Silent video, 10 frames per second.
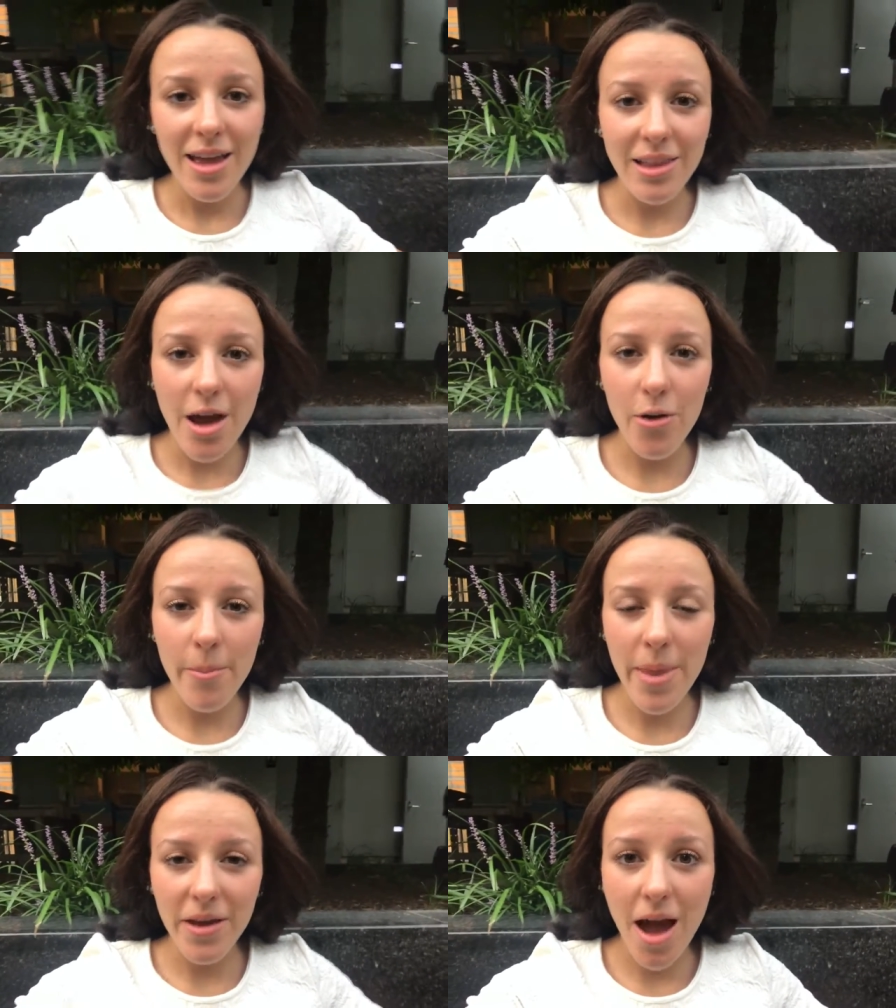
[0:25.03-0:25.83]
Hello,
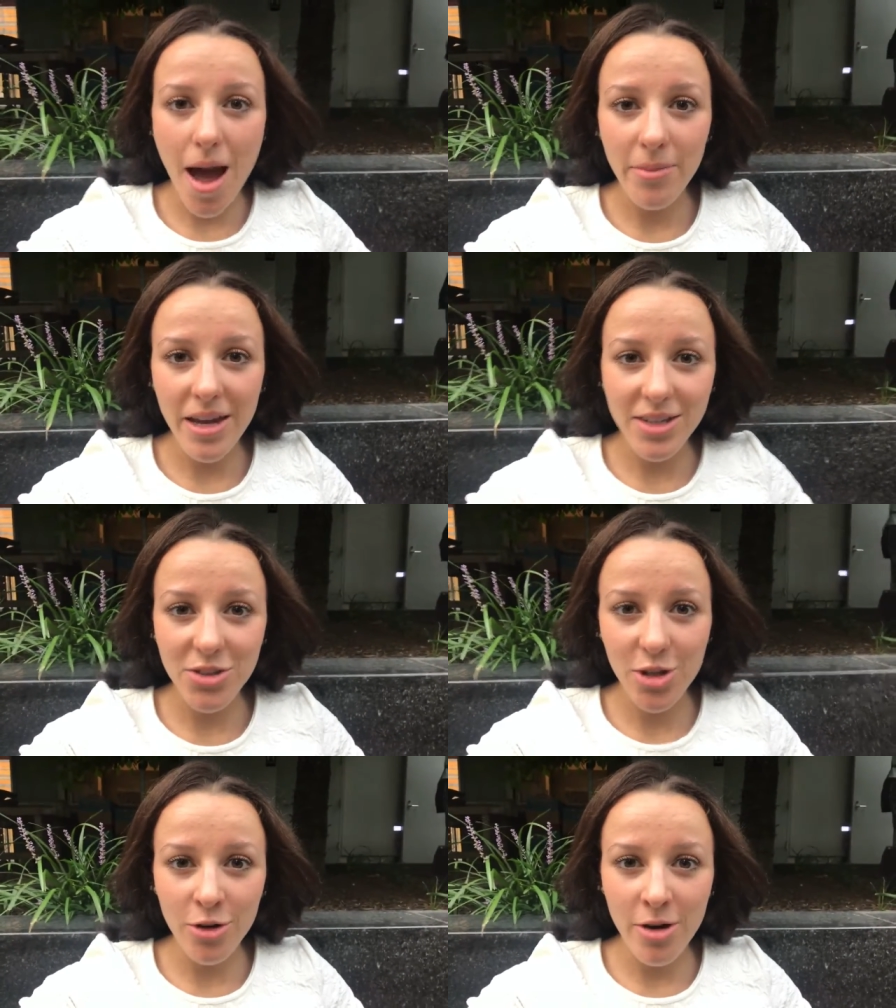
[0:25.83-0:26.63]
I'm at the Comcast
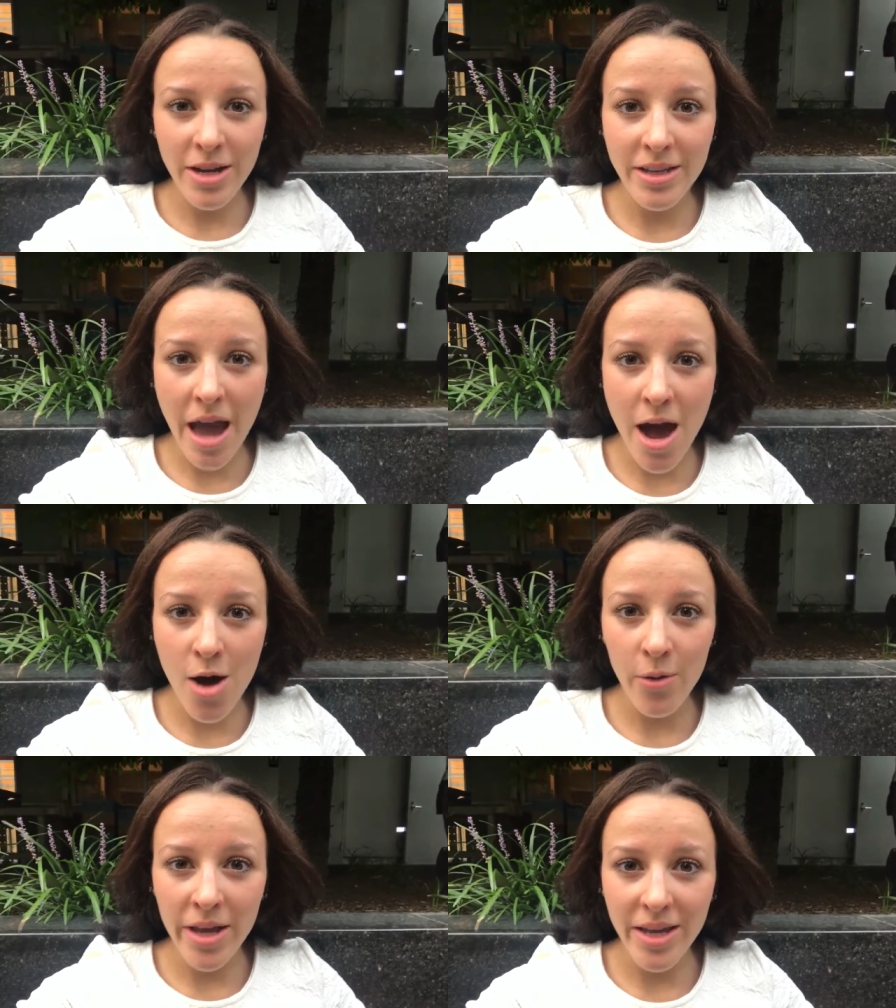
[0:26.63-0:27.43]
Center right
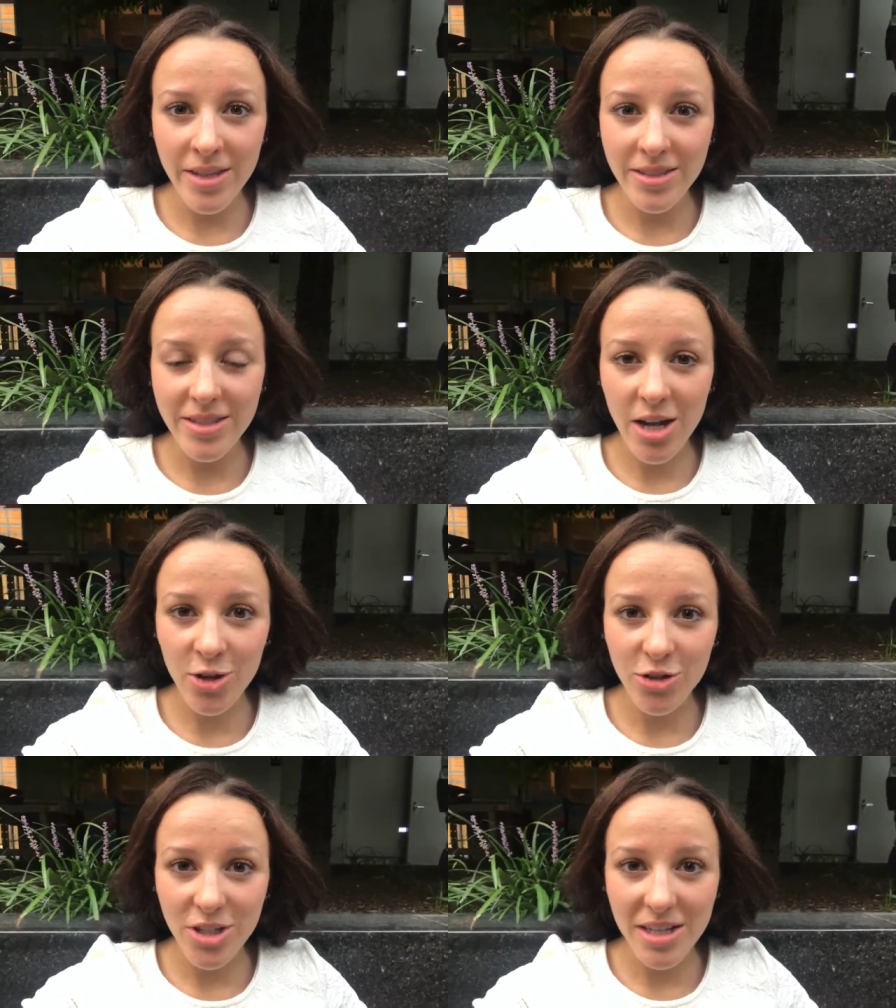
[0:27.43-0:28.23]
now in
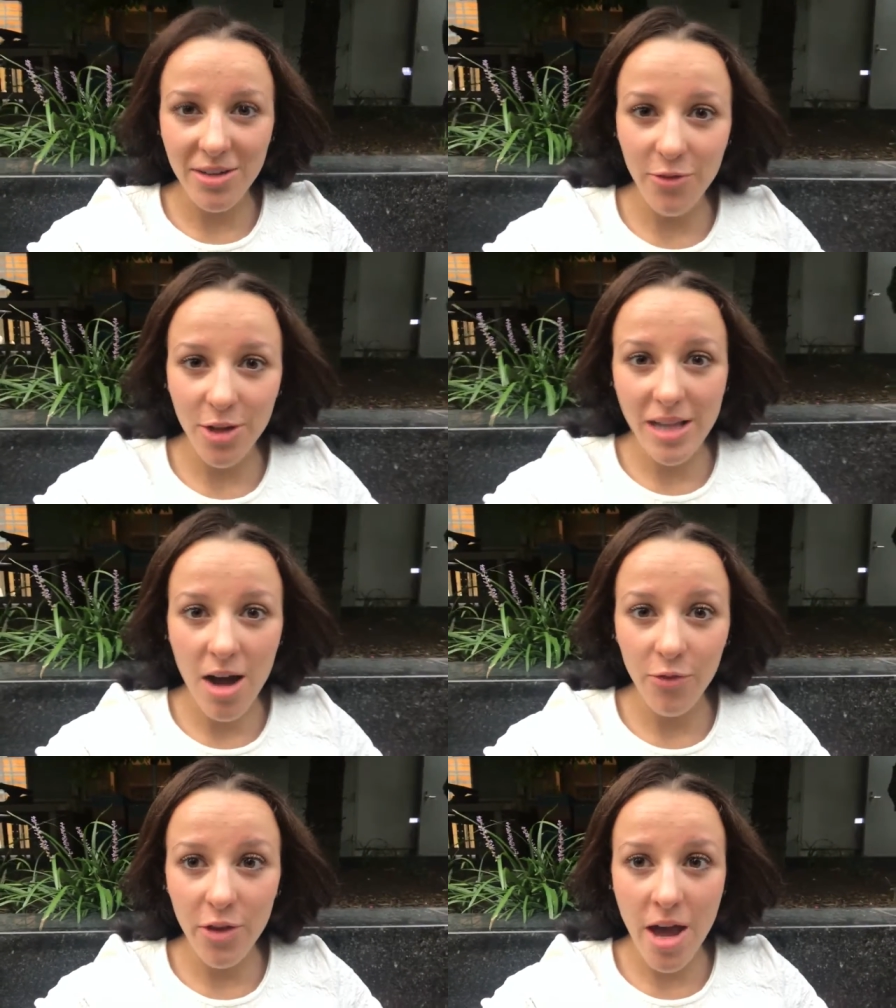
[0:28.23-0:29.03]
Center City,
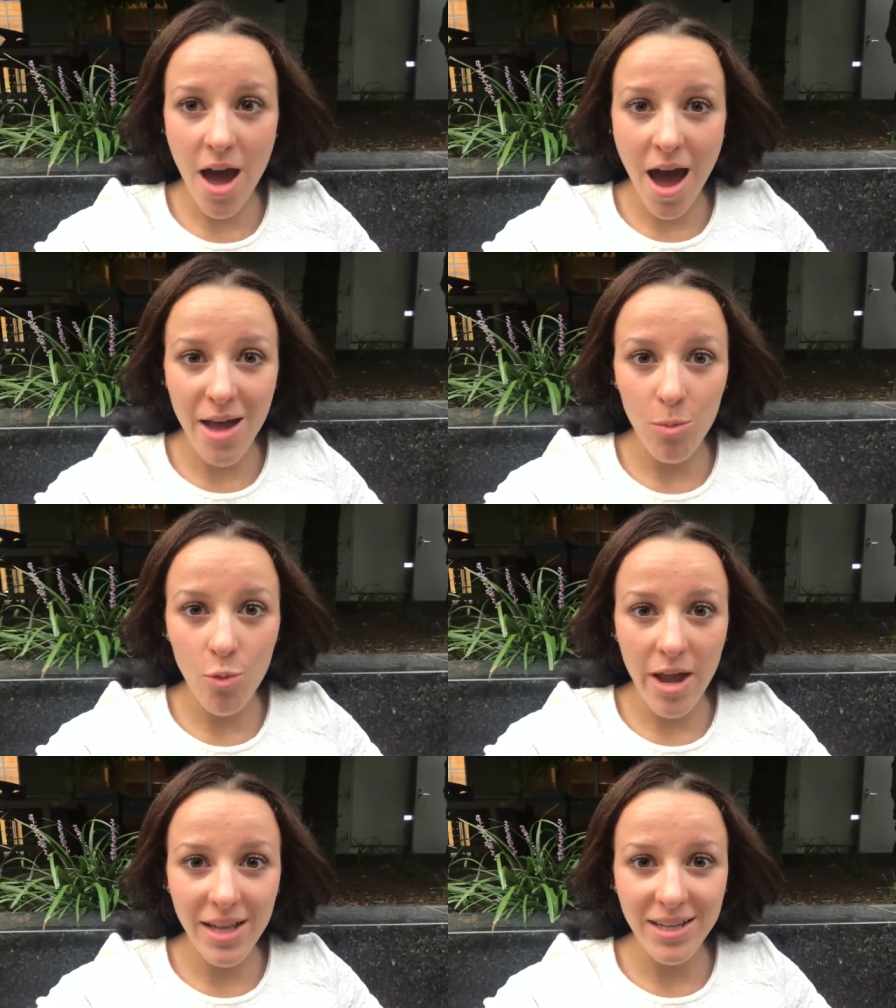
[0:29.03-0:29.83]
Philadelphia. I am
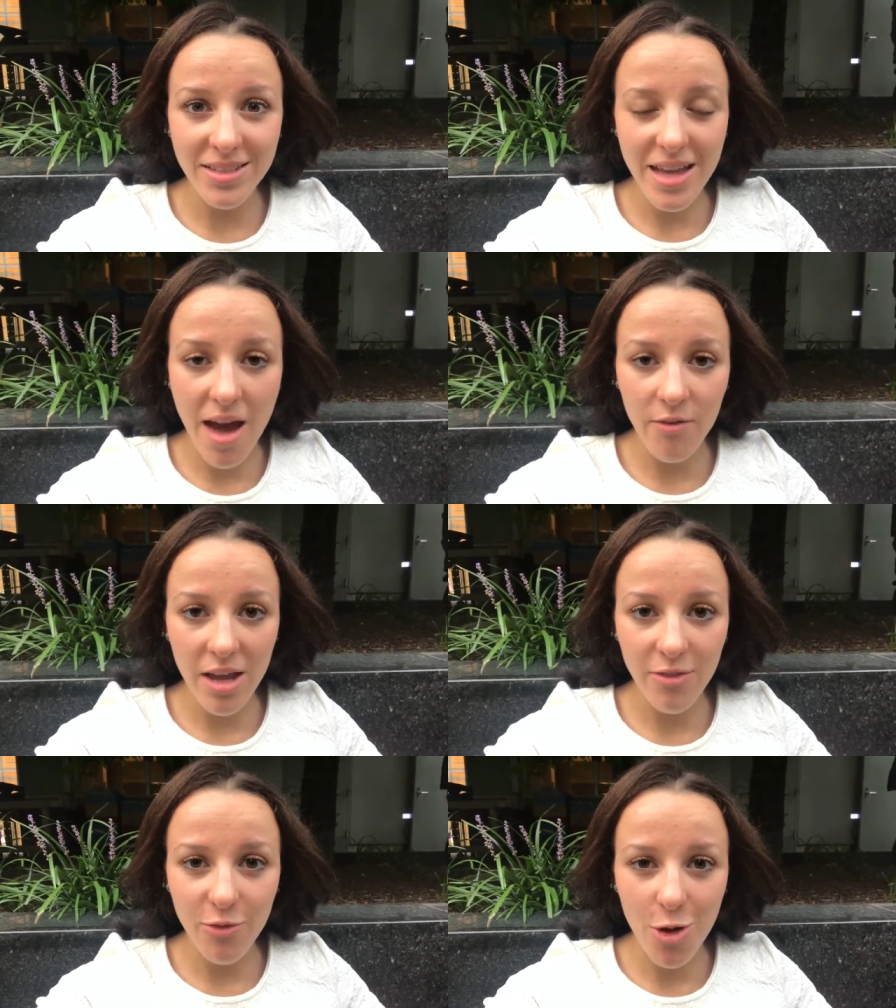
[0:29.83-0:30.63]
waiting to have
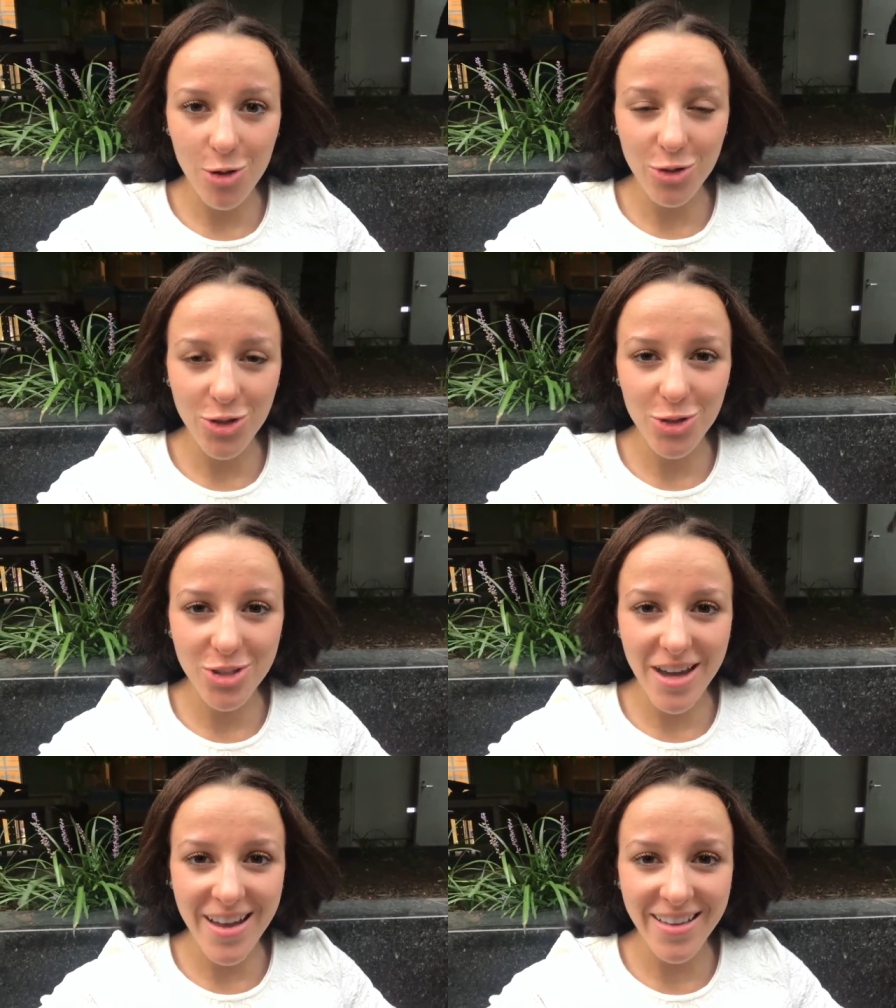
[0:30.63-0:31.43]
a photo shoot
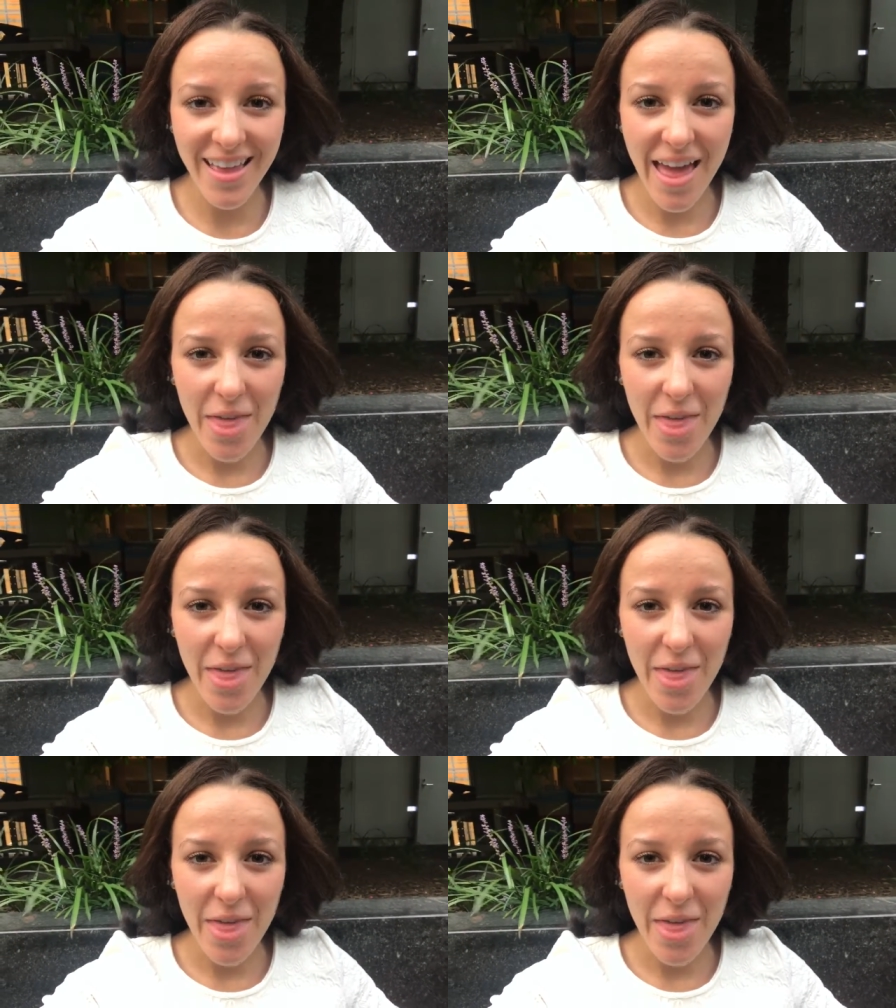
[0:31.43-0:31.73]
done.